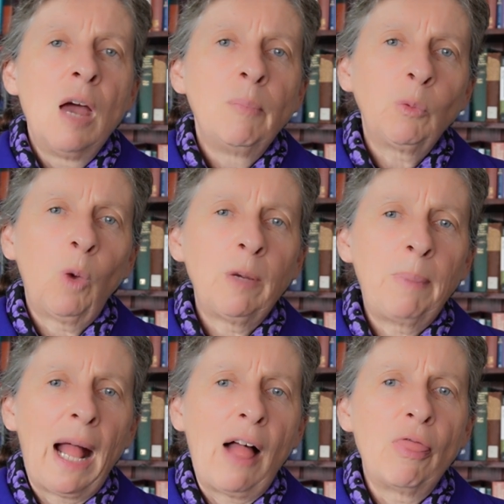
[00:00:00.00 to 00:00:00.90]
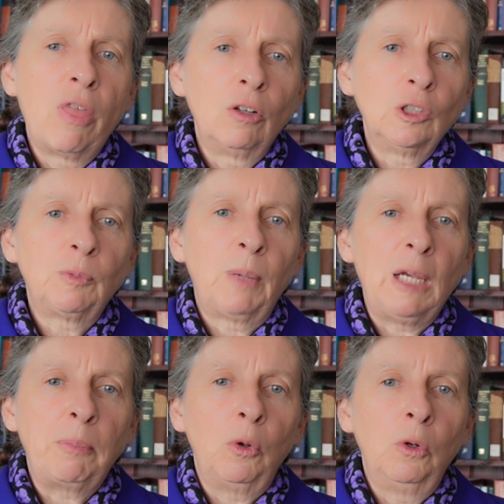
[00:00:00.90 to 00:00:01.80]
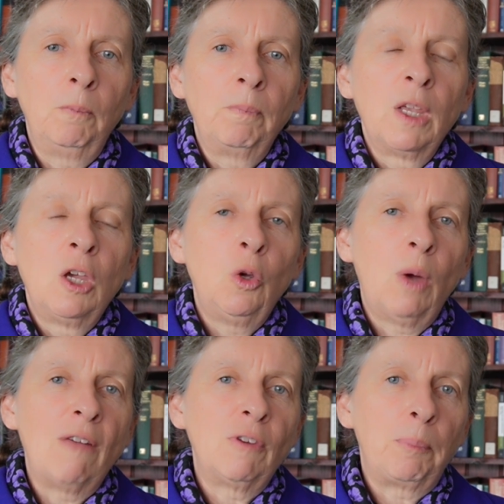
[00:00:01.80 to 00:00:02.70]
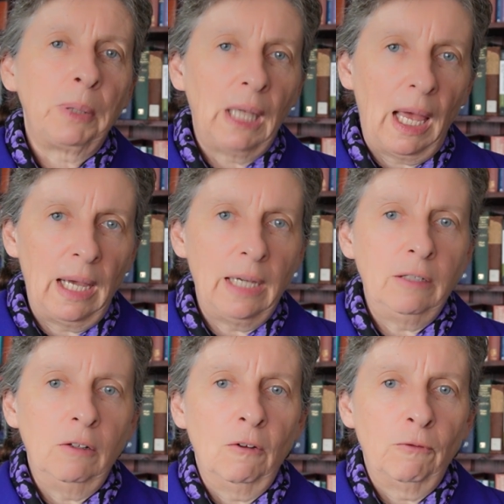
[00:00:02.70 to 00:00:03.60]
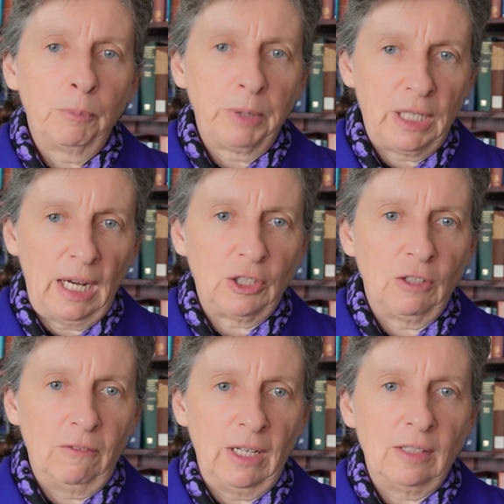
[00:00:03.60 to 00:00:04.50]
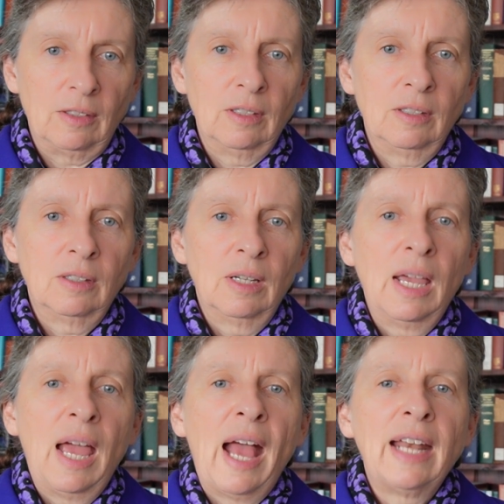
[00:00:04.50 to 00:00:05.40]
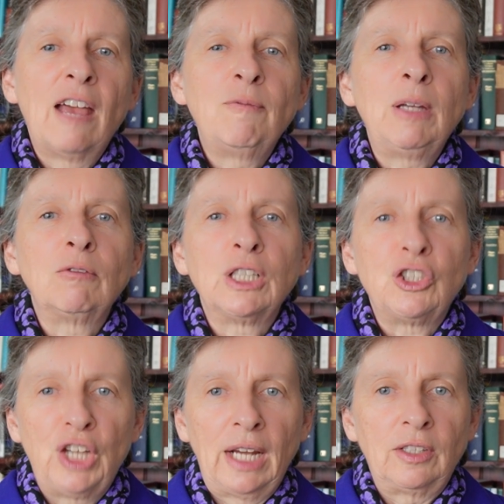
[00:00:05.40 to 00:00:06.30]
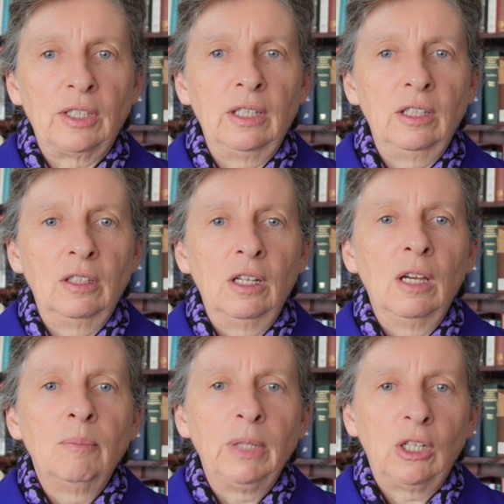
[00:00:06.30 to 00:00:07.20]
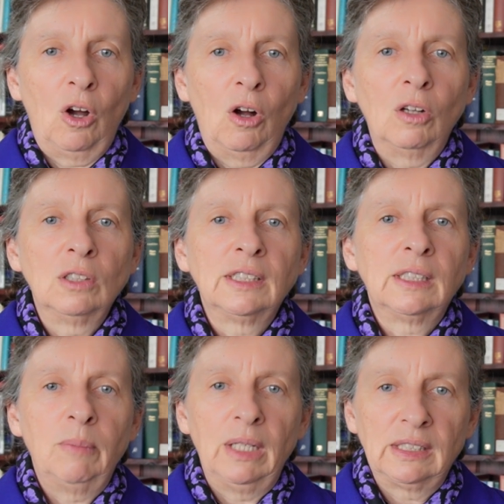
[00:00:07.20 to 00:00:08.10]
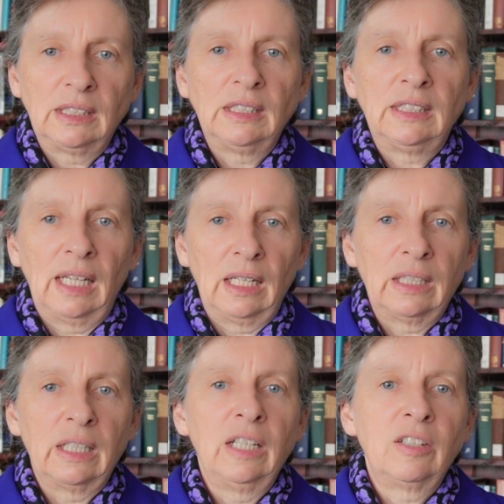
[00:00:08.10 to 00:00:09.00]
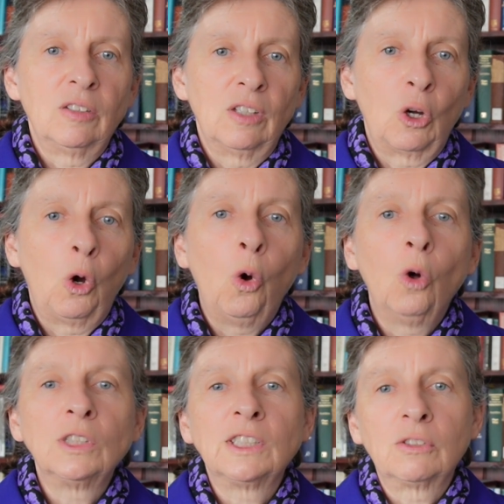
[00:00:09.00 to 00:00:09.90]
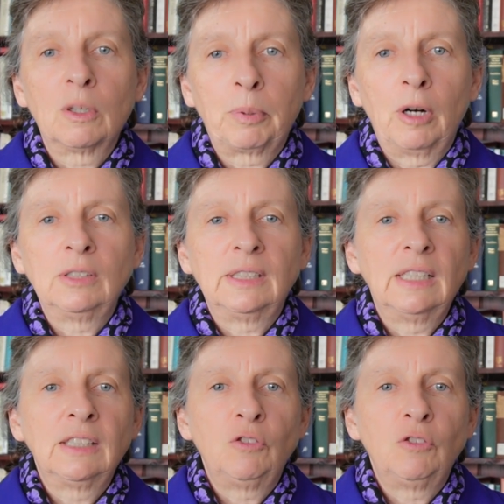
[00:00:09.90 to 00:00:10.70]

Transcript: But what about those people who have applied for protection visas and have been rejected because the minister's delegate and the courts, through a process of